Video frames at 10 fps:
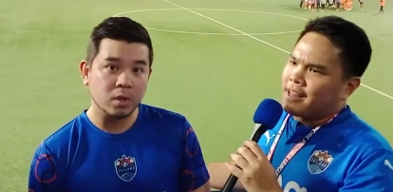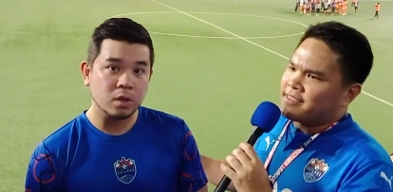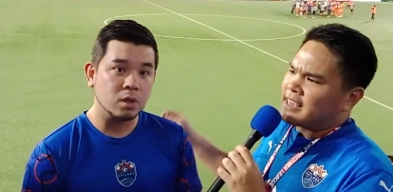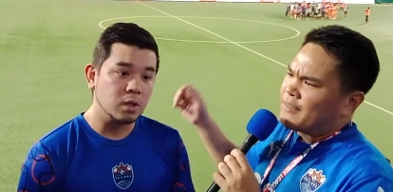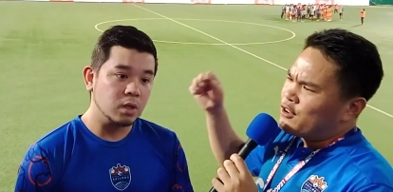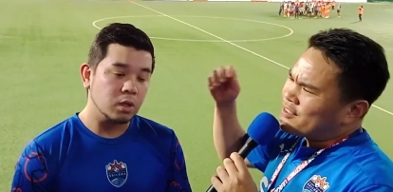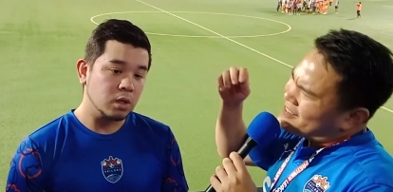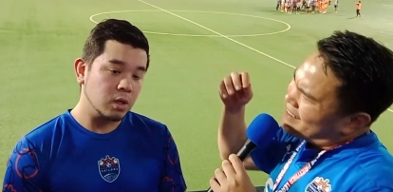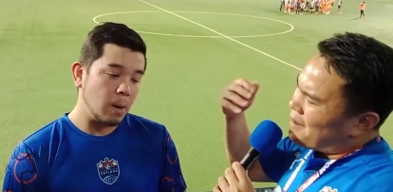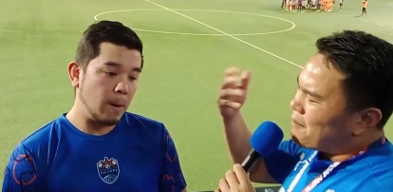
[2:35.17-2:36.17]
Speaker 1: does it give you
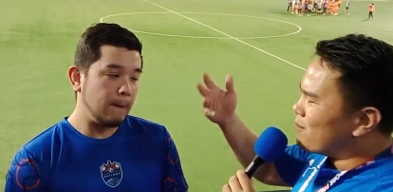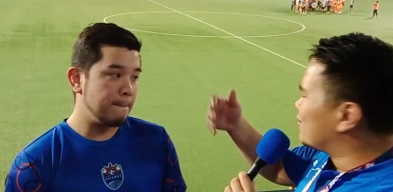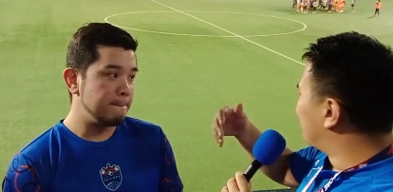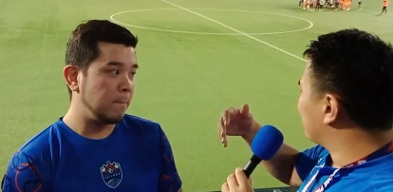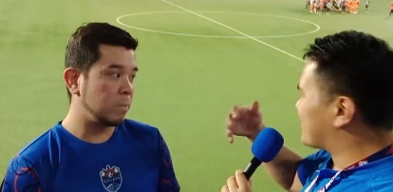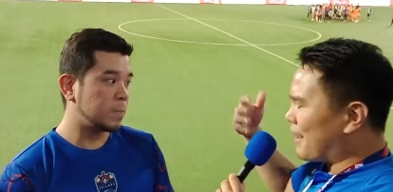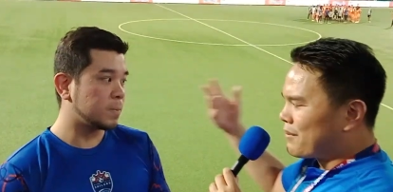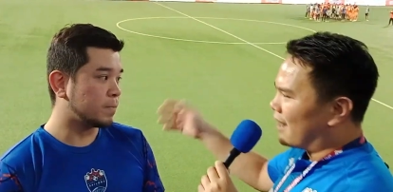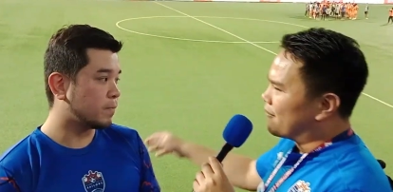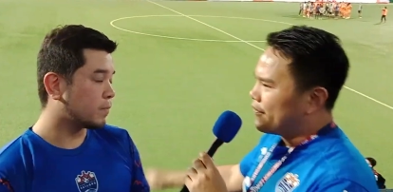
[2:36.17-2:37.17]
some some
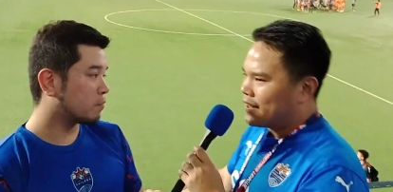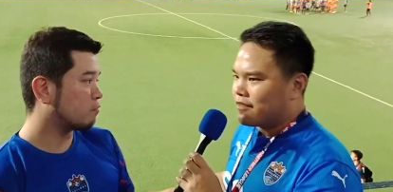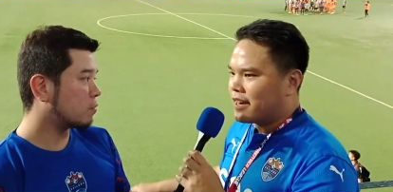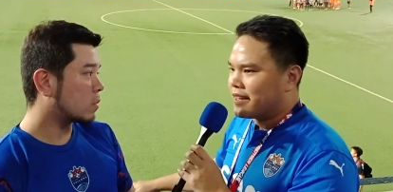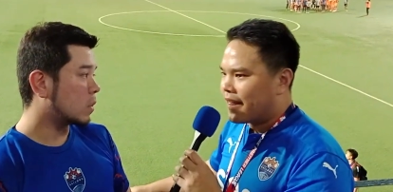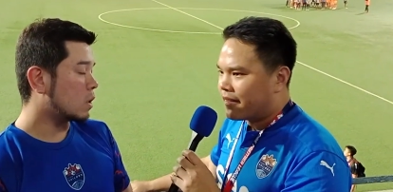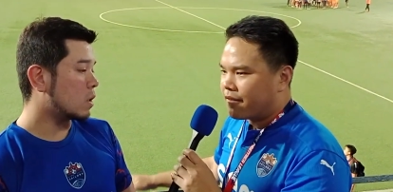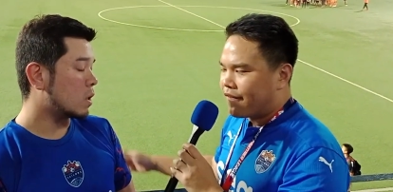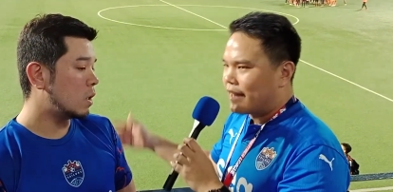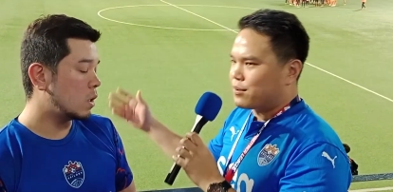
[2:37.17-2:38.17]
comfort, right? That the
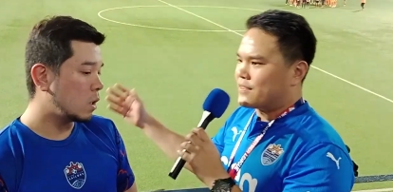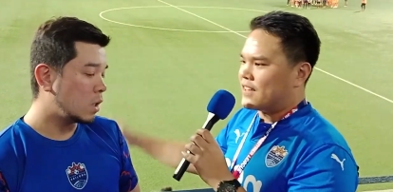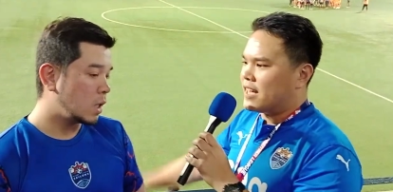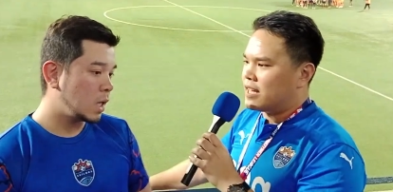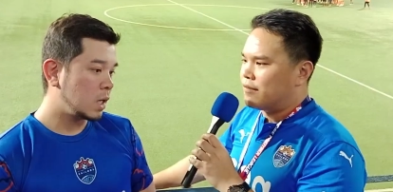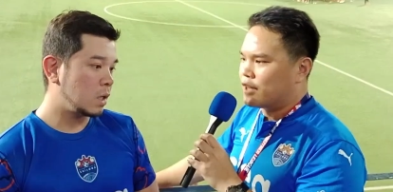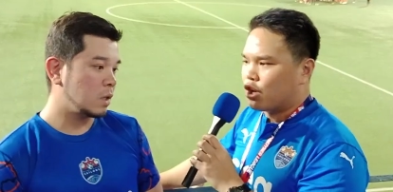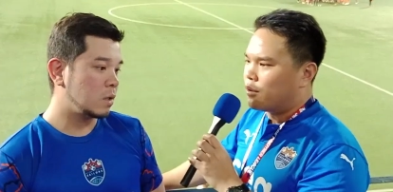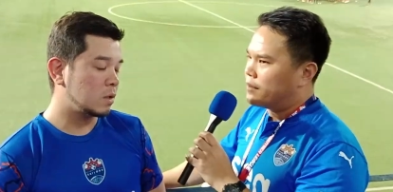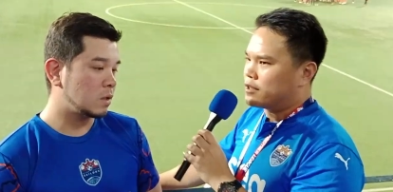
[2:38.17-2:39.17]
fans were singing even
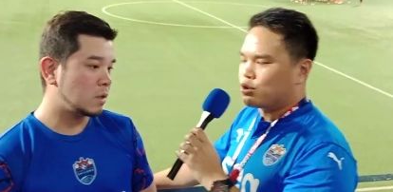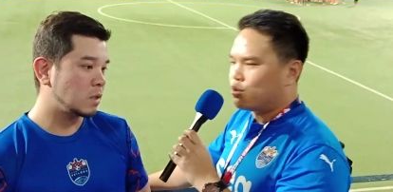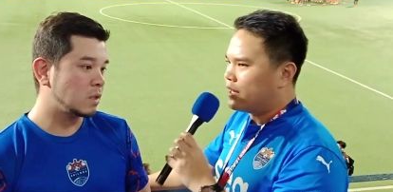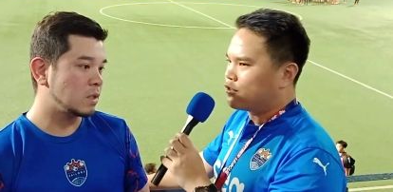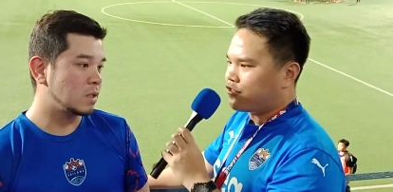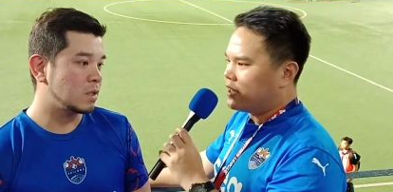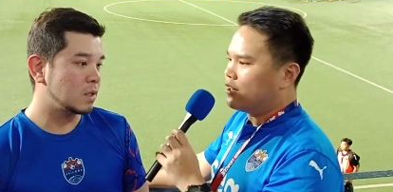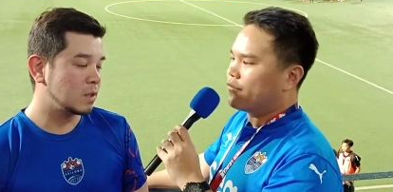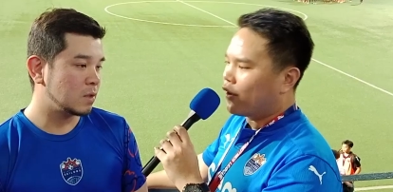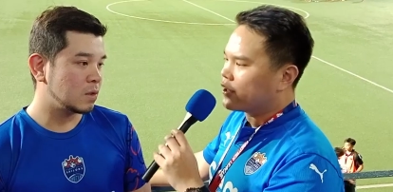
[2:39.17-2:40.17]
though we were 2 0, 3
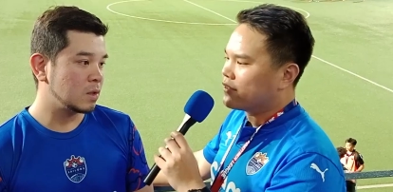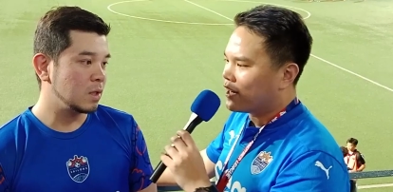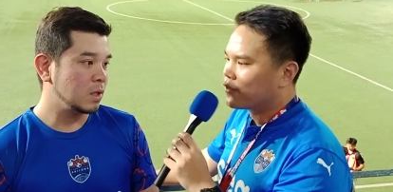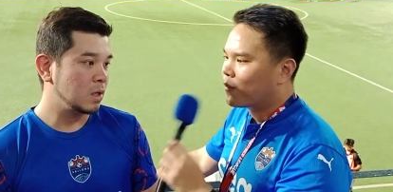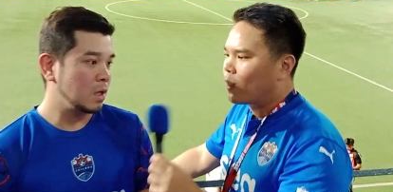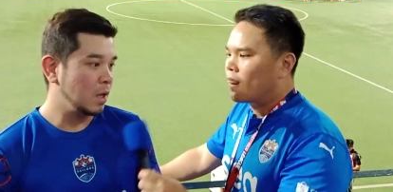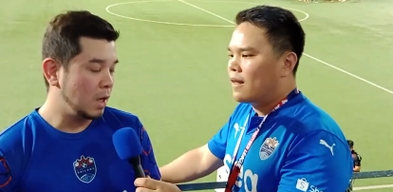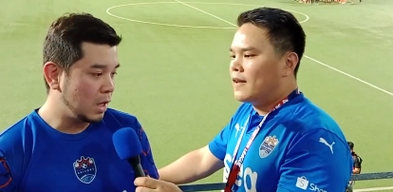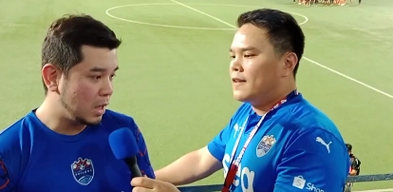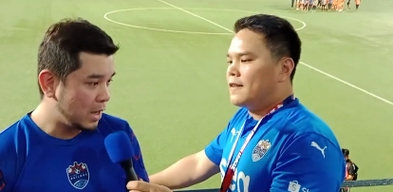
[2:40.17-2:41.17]
0, 4 0 down?
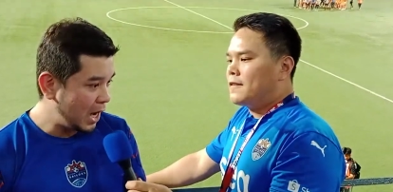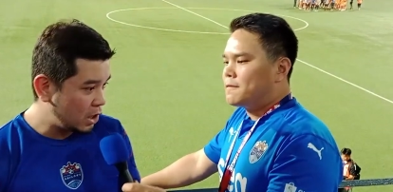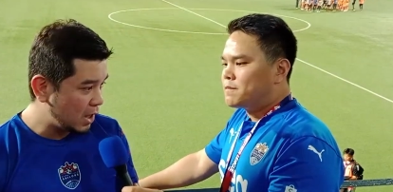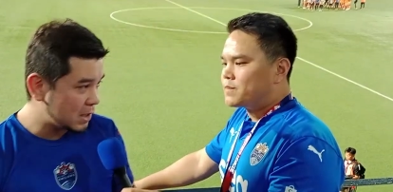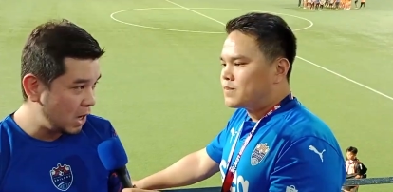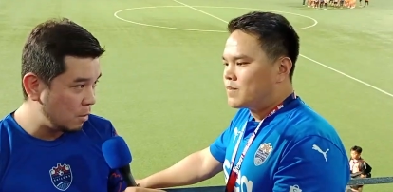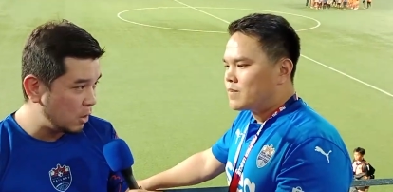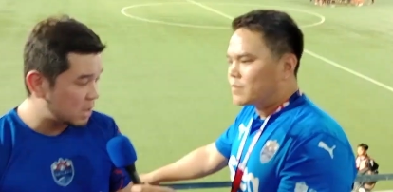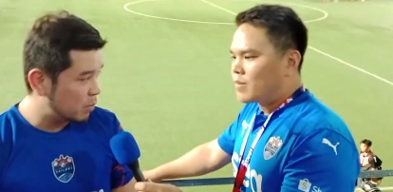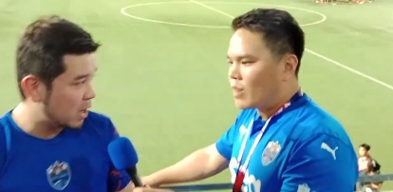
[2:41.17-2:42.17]
Speaker 2: Yeah, I think so. I'm
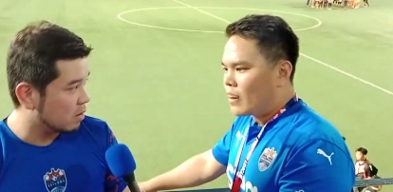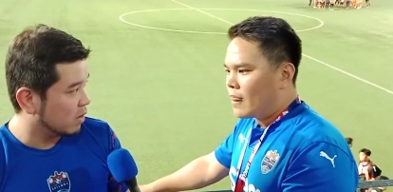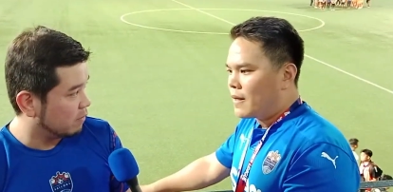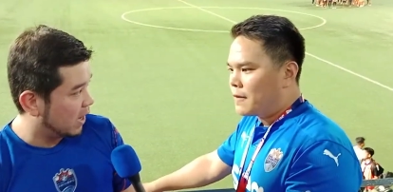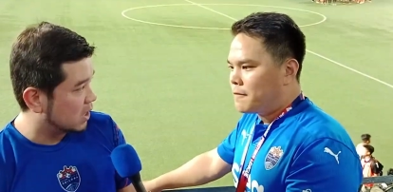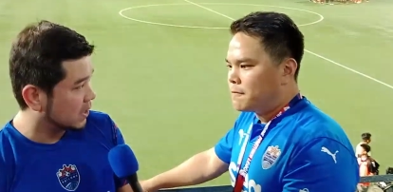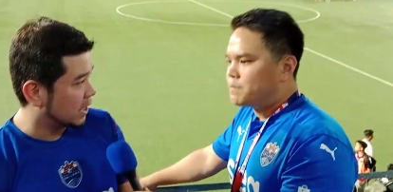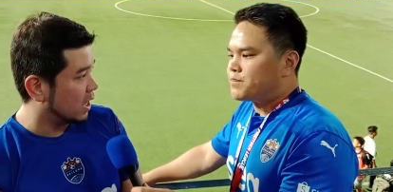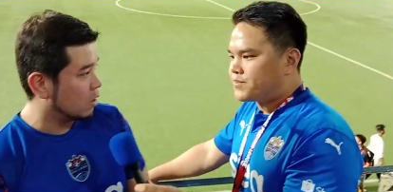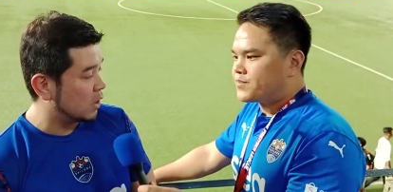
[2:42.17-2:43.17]
always proud of the fans,
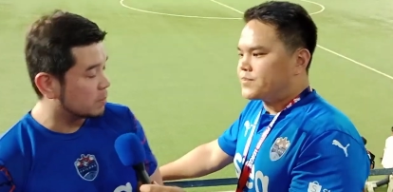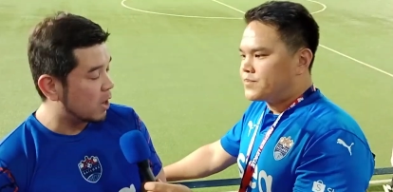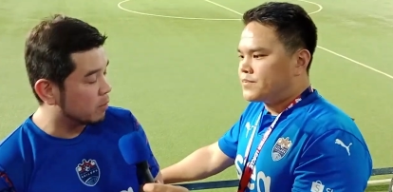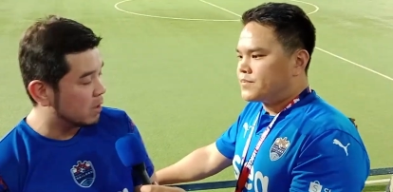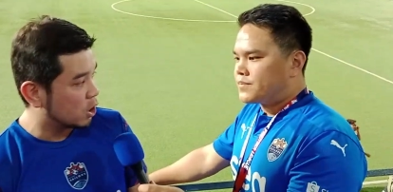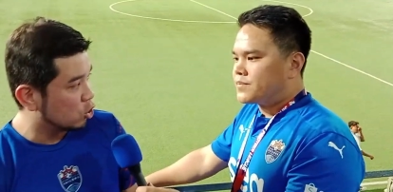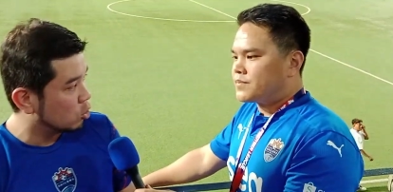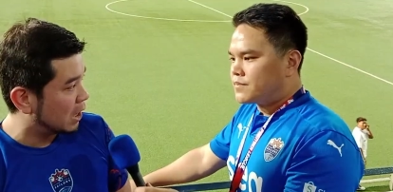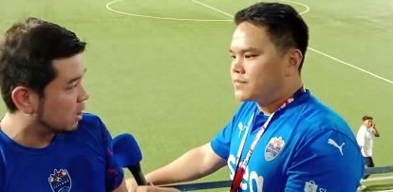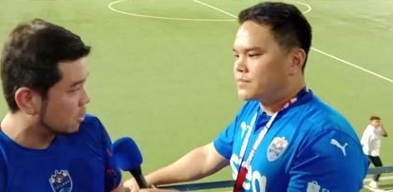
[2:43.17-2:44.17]
uh, always proud of the
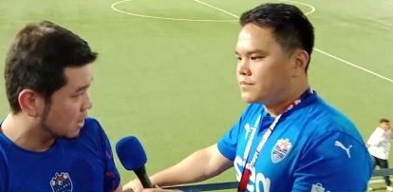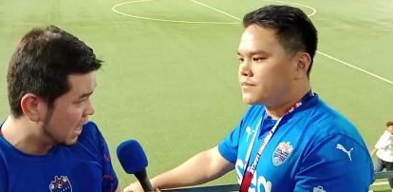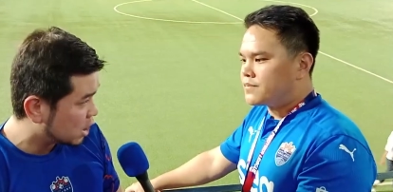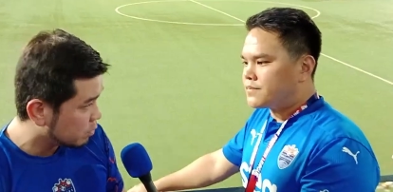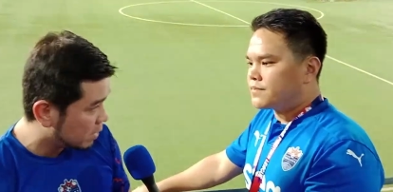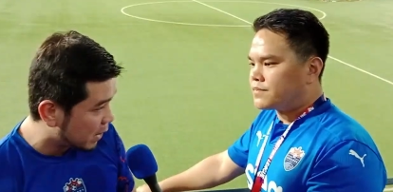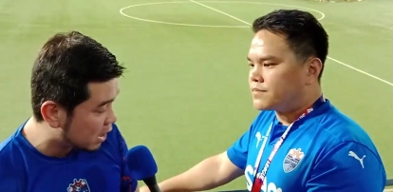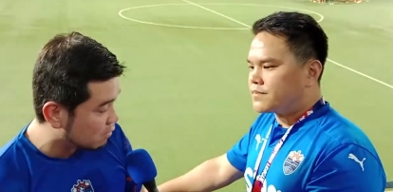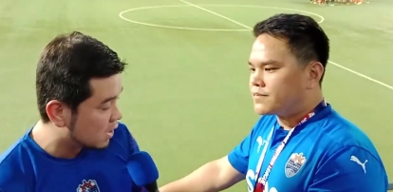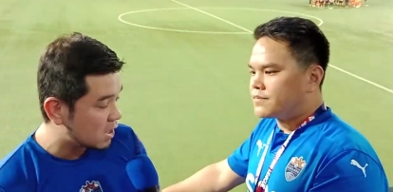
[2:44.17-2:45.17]
crew. Glad, glad to be
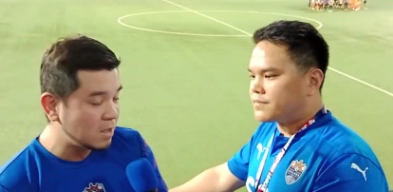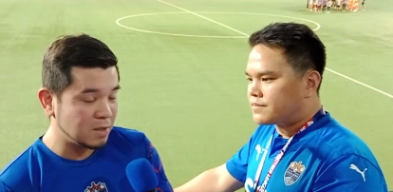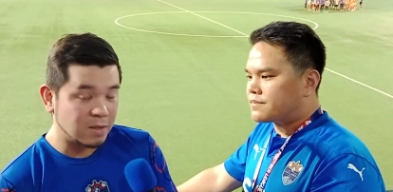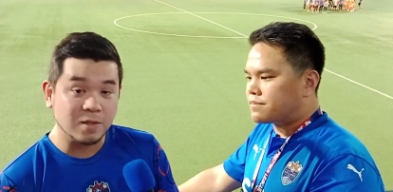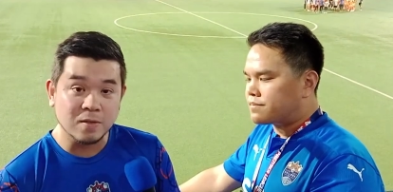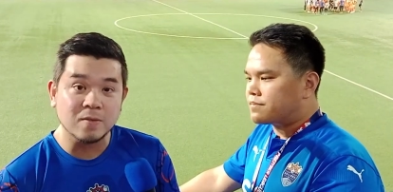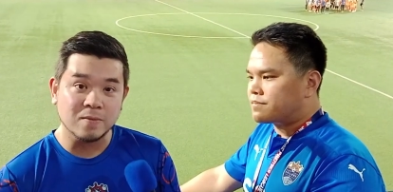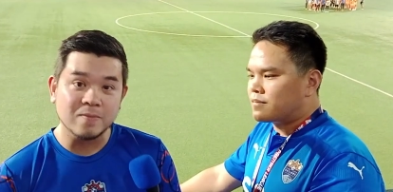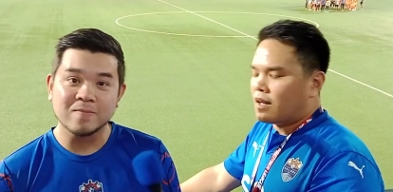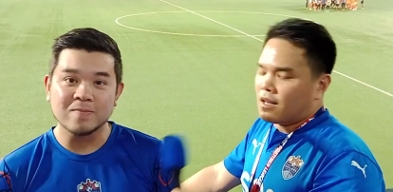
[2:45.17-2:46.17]
part
Speaker 1: of it.
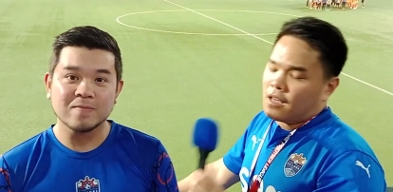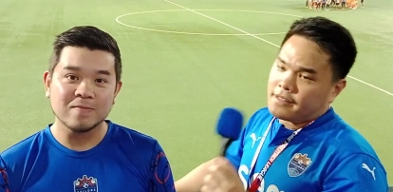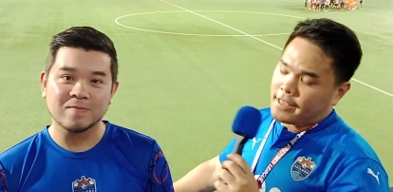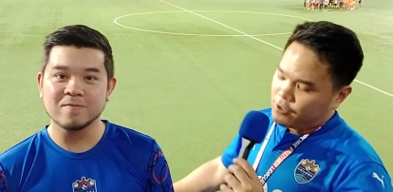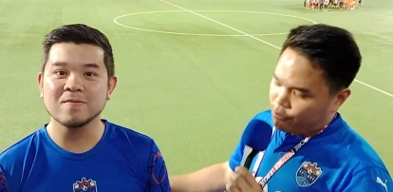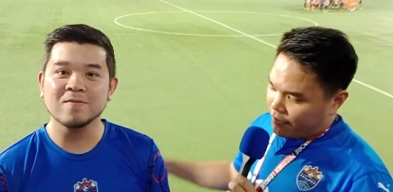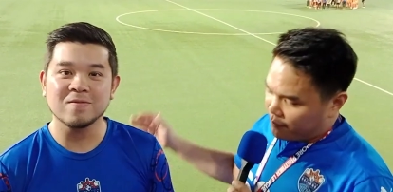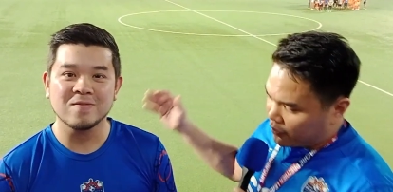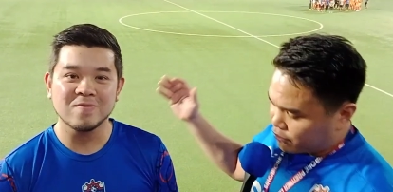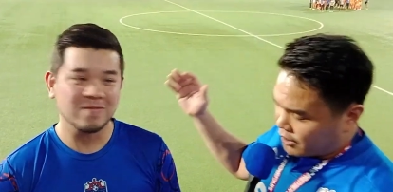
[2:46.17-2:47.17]
Thank you very much,